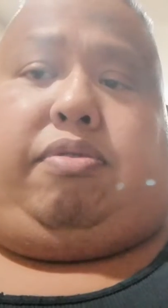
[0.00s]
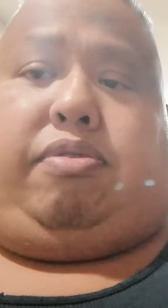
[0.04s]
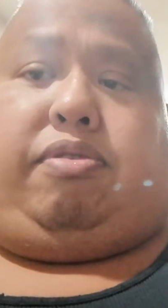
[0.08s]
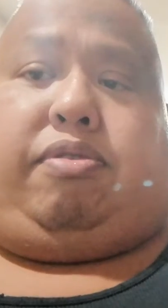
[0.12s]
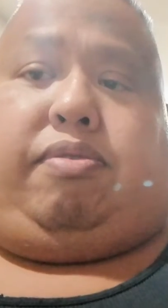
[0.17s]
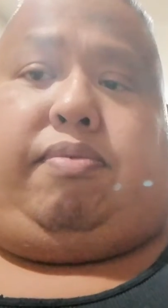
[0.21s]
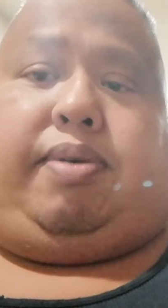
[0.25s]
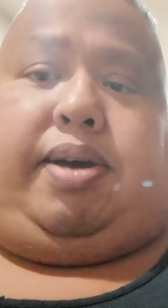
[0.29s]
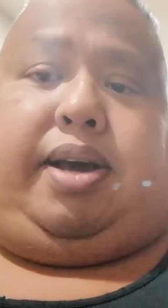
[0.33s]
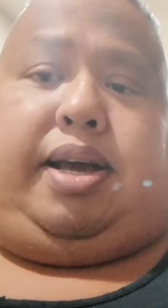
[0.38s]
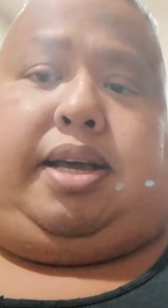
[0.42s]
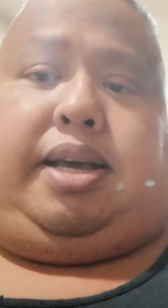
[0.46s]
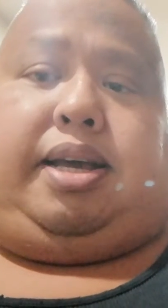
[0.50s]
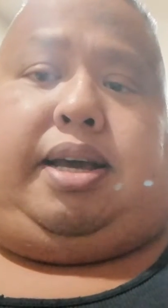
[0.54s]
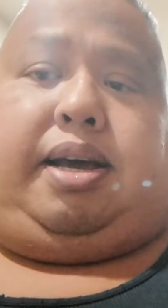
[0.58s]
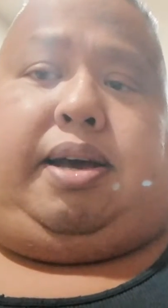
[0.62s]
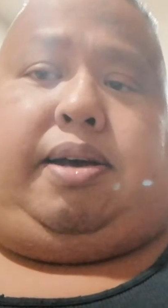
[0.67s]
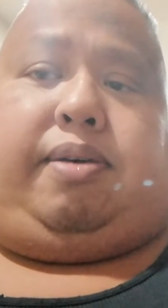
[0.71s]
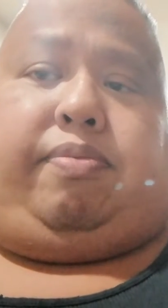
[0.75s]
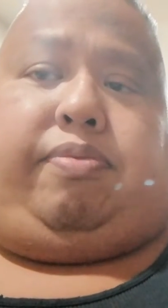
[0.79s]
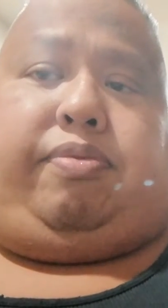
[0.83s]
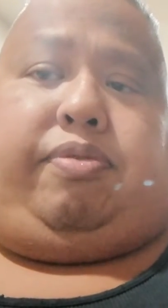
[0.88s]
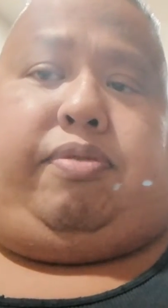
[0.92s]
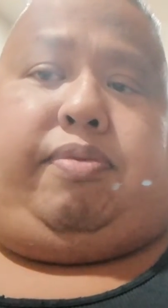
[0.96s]
for my
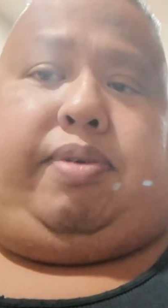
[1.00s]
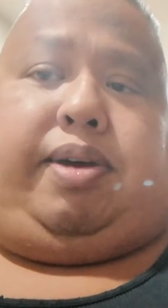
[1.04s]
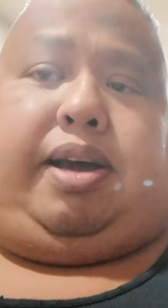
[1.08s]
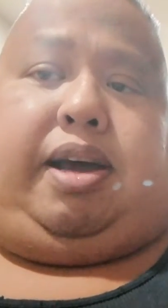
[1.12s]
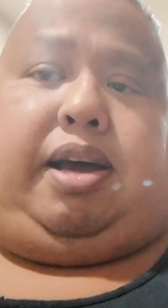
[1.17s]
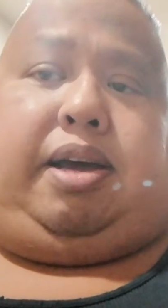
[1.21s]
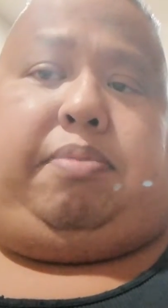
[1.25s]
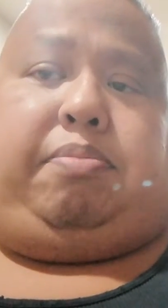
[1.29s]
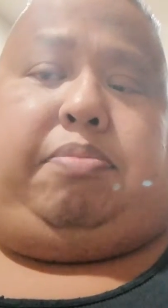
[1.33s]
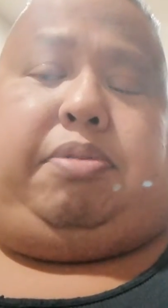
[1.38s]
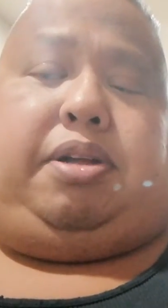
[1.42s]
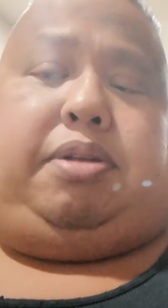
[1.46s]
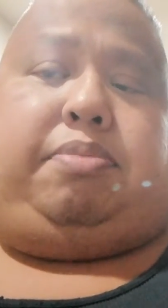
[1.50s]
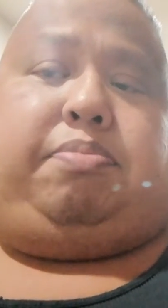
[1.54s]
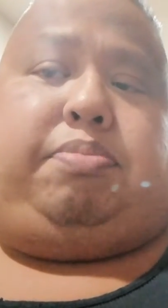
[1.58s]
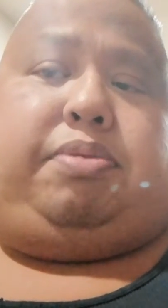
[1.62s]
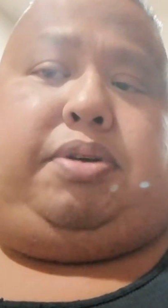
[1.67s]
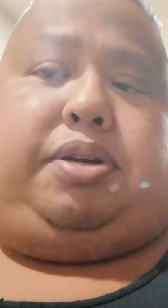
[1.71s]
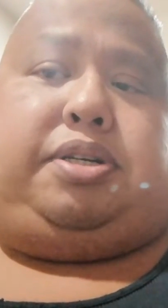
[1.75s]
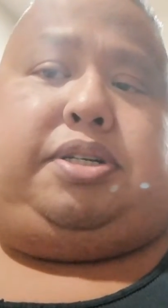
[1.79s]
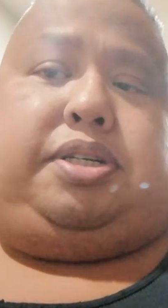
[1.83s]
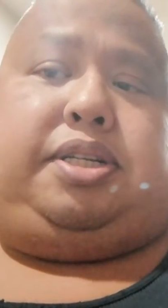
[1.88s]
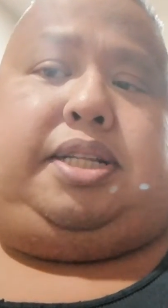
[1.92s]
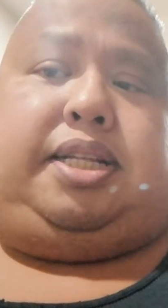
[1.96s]
uh, for my high blood
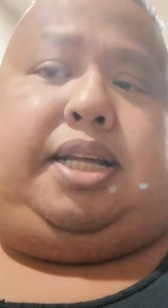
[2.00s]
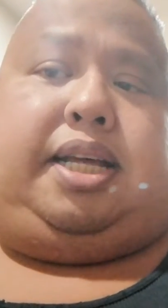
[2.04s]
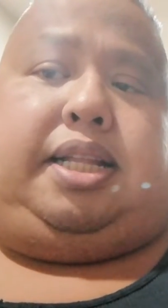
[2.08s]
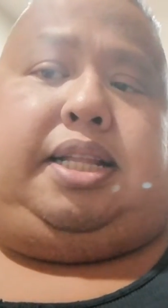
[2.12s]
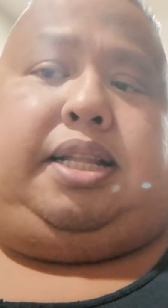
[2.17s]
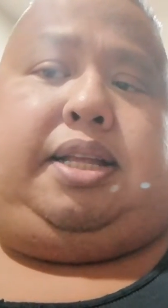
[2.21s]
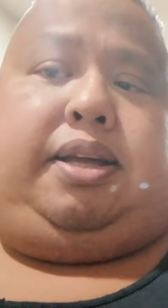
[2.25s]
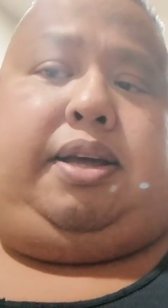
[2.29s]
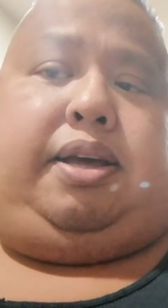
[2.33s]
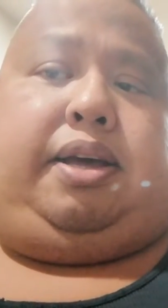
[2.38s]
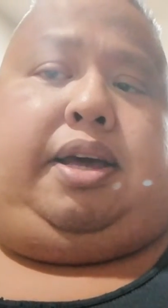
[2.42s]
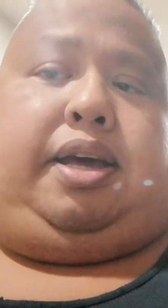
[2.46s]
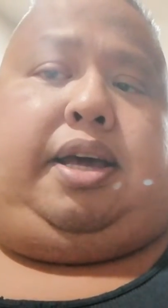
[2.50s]
pressure then,